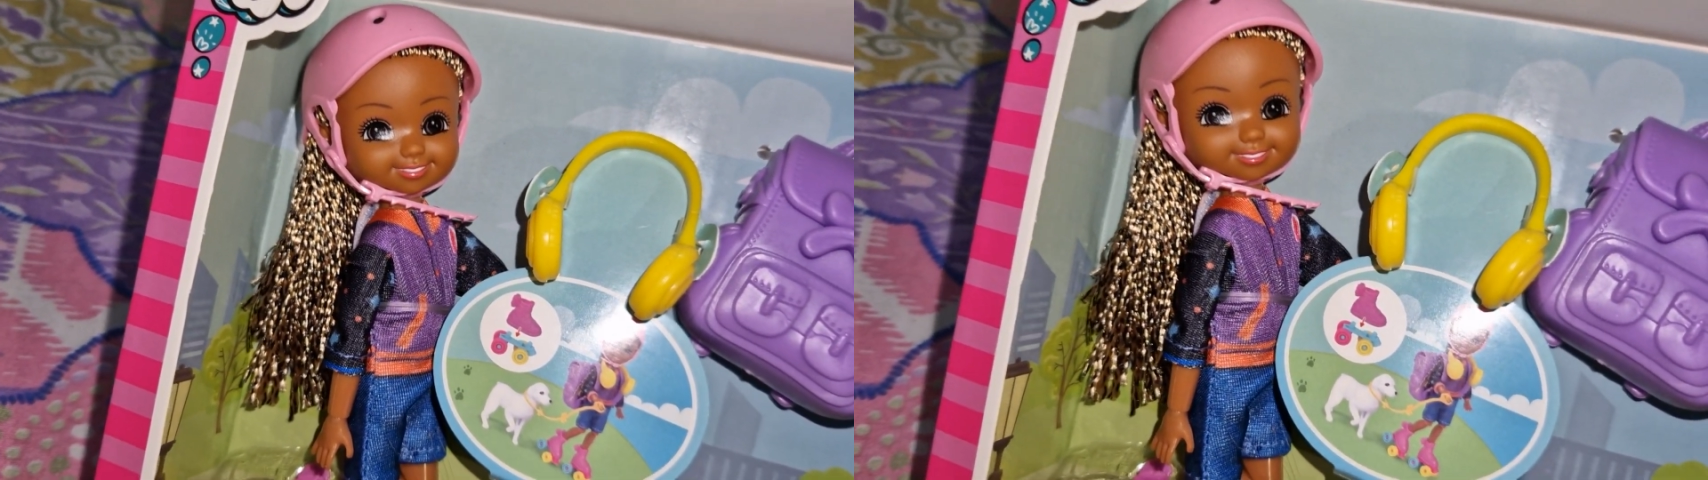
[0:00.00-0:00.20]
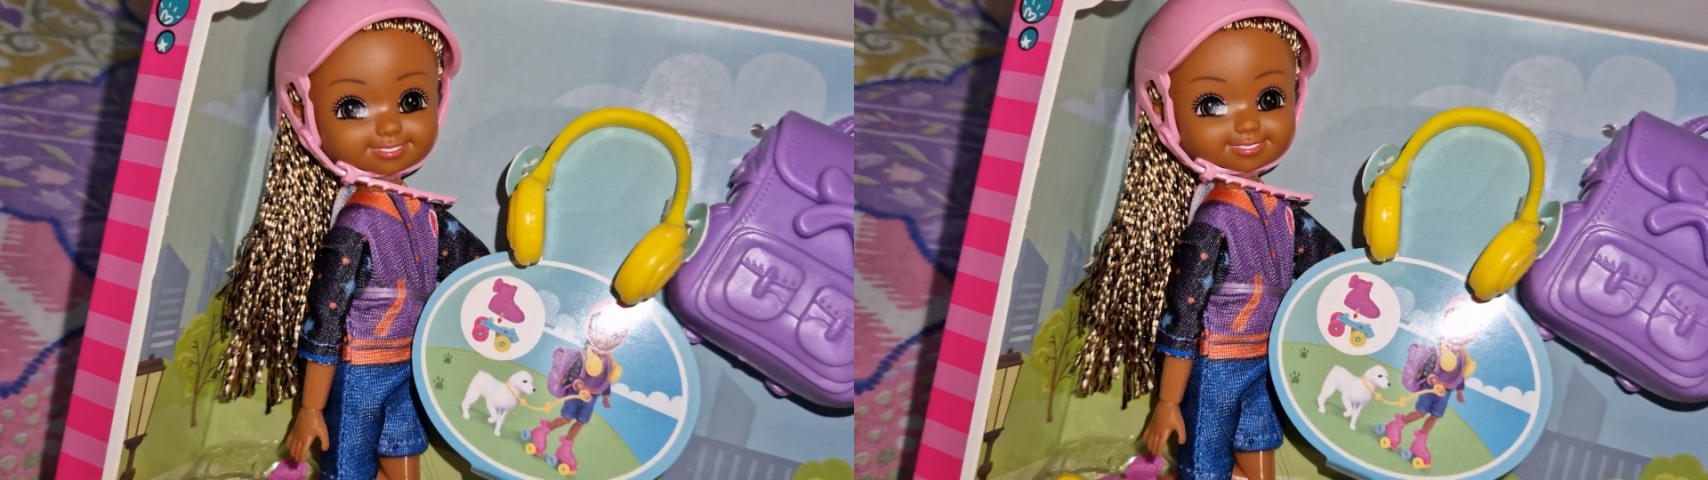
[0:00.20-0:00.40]

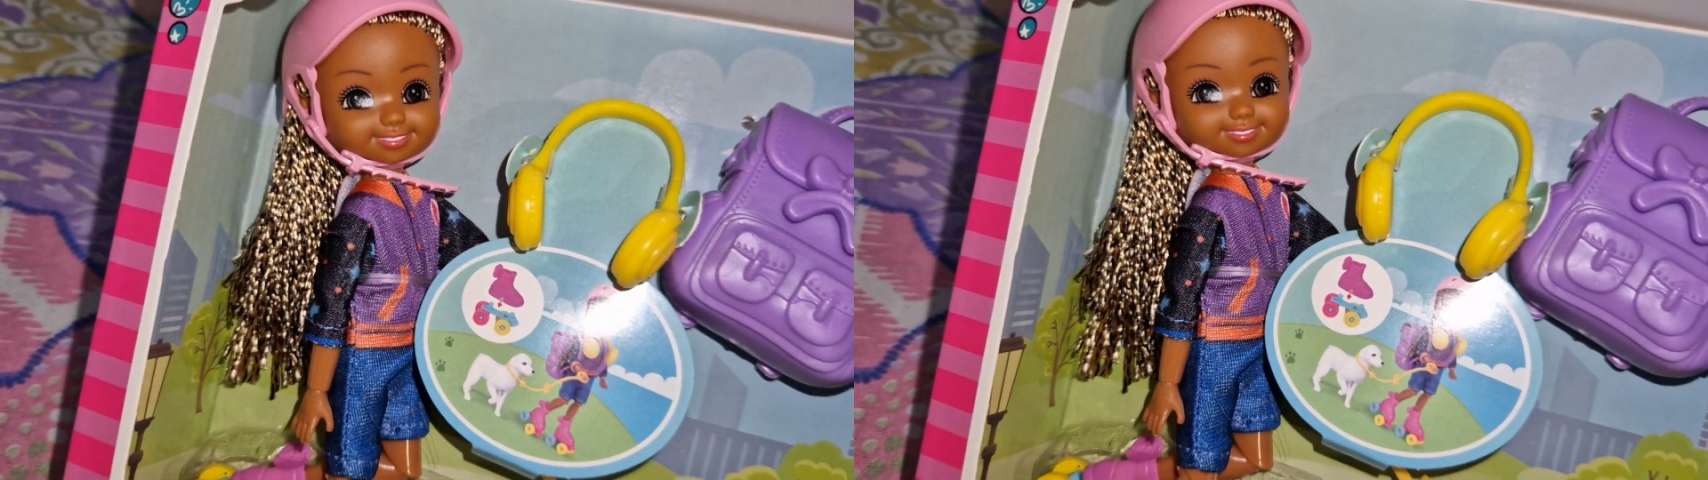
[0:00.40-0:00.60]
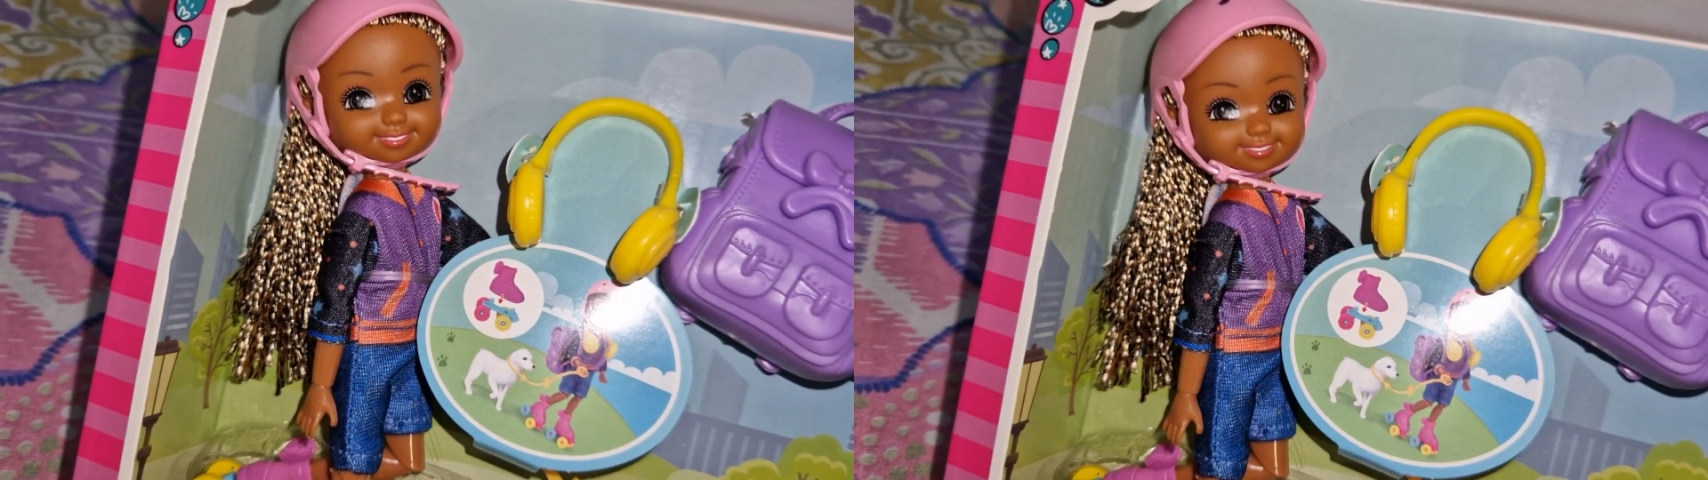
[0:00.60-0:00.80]
a
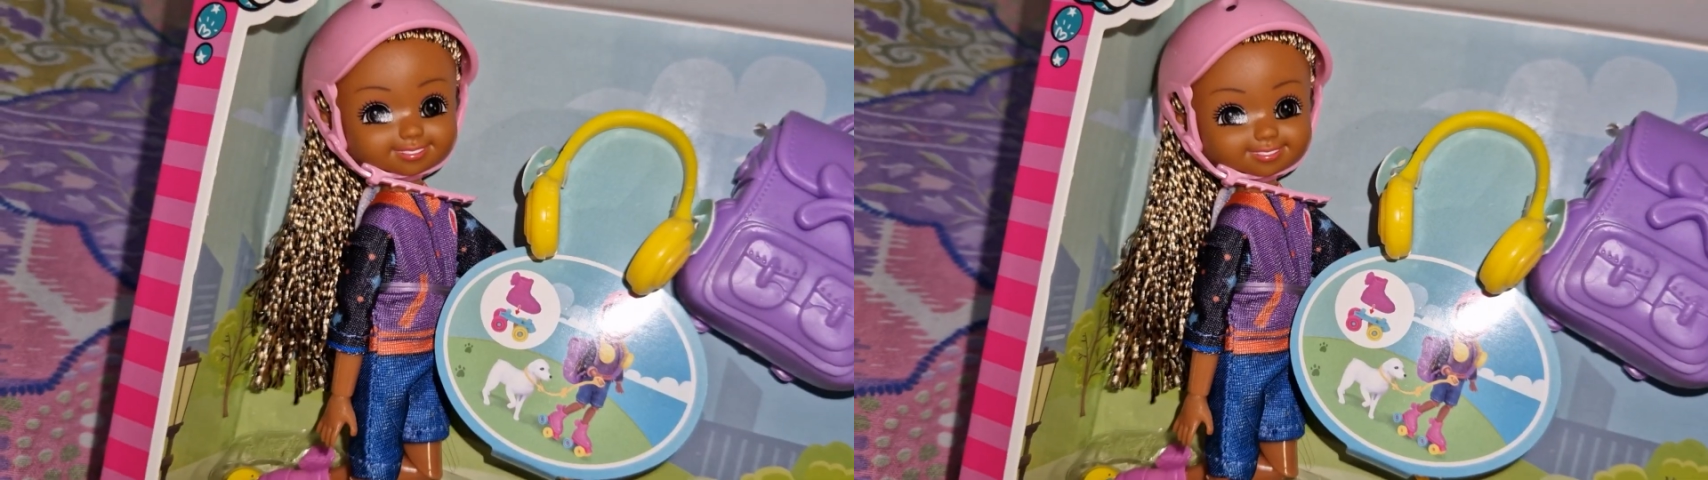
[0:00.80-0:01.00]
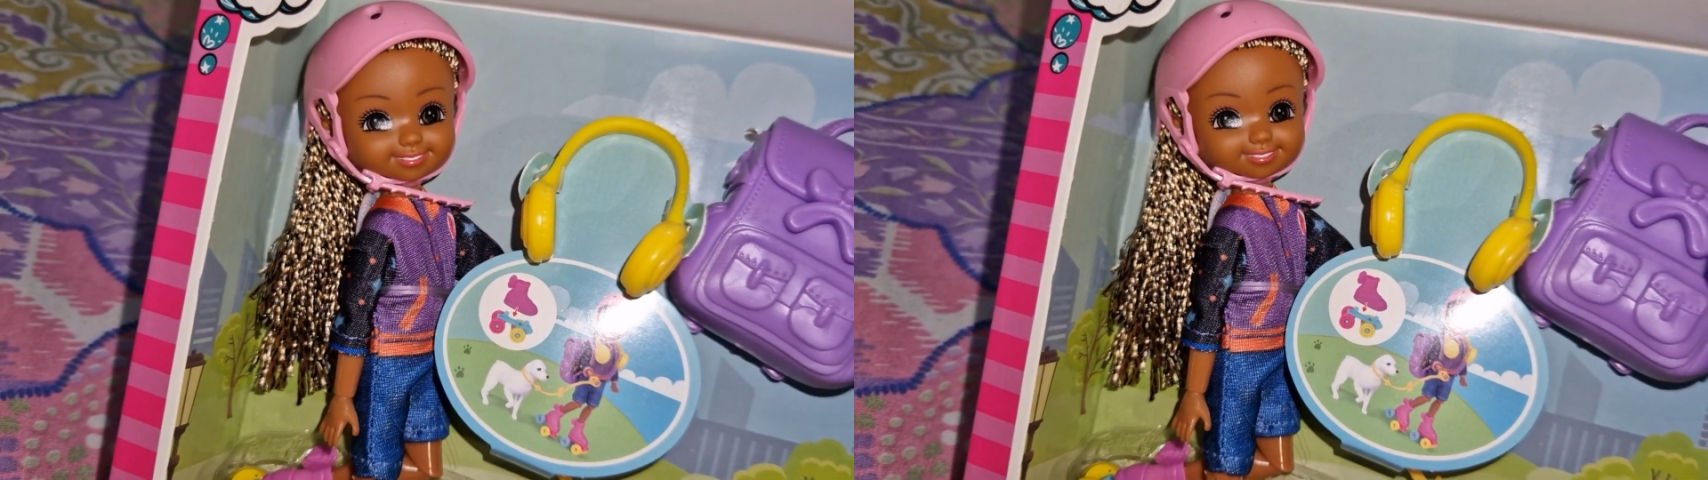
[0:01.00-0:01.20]
Chelsea with
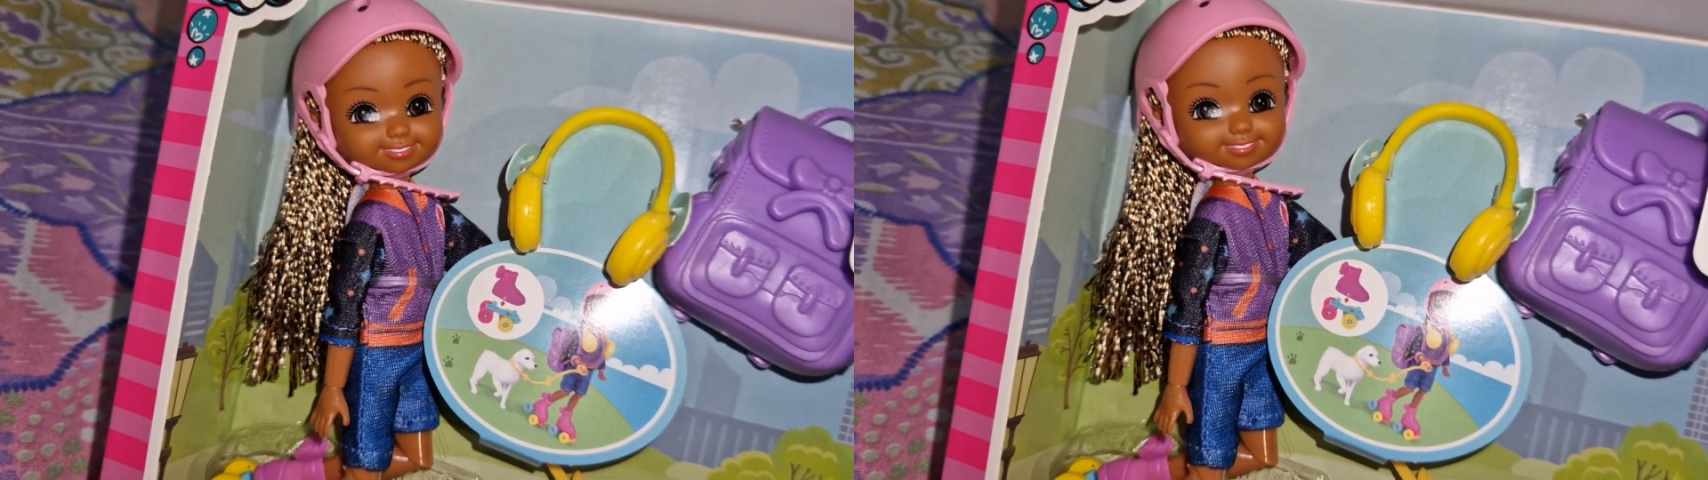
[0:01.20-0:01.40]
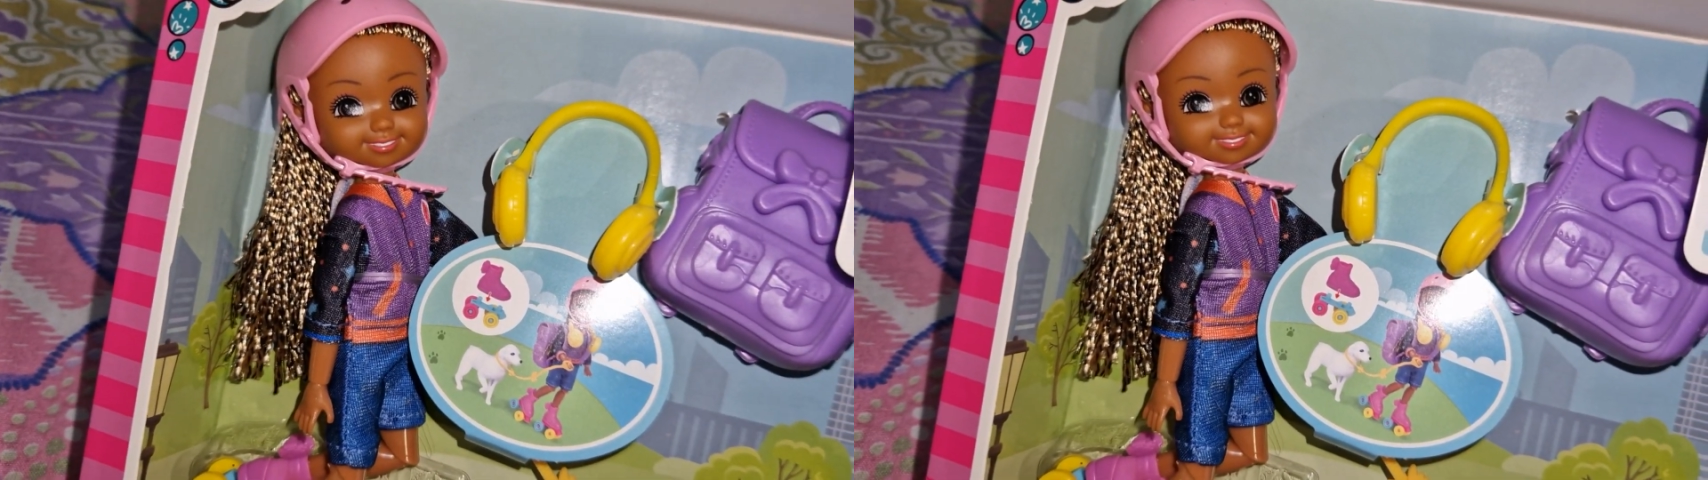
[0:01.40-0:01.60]
this
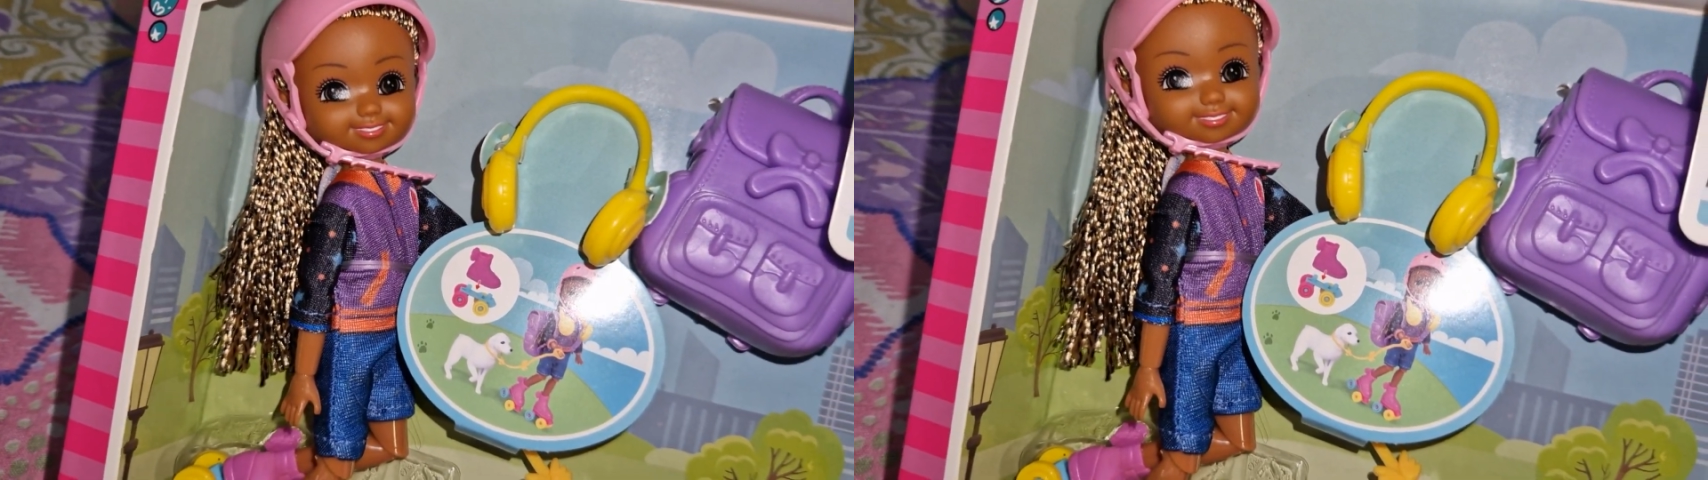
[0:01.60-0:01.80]
skin tone.